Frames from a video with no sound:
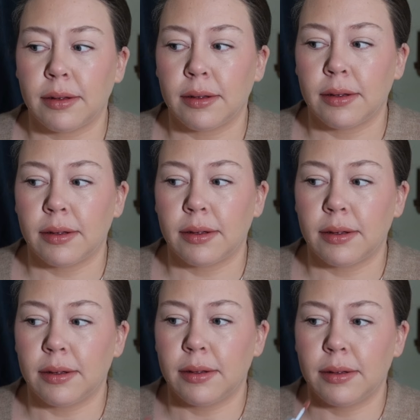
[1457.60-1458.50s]

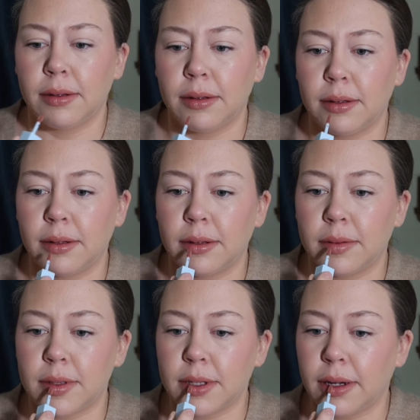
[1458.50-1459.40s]

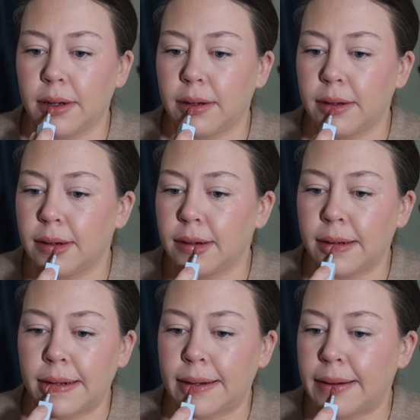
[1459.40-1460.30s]

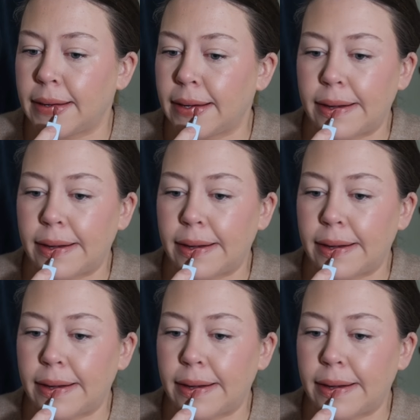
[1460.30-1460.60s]
Nothing is said.